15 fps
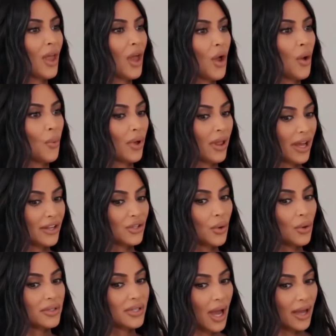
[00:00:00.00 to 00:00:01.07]
This covers
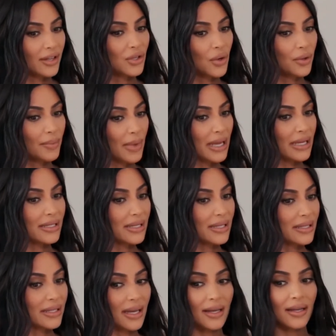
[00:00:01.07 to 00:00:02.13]
family members as well as
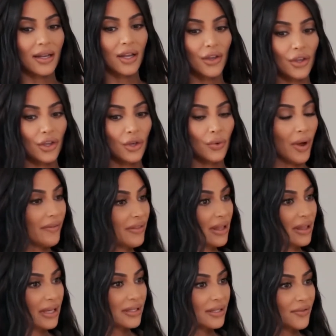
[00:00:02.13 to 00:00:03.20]
any visitors.
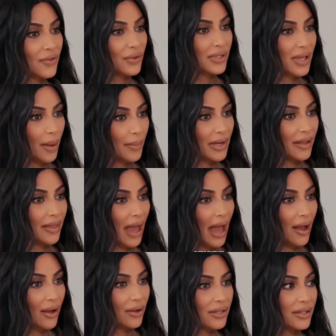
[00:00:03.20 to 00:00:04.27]
They mean it when they
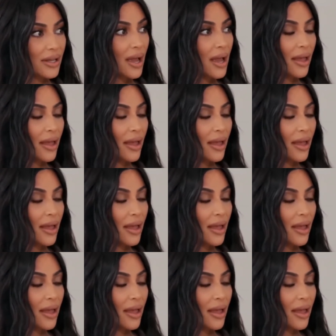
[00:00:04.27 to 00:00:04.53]
say no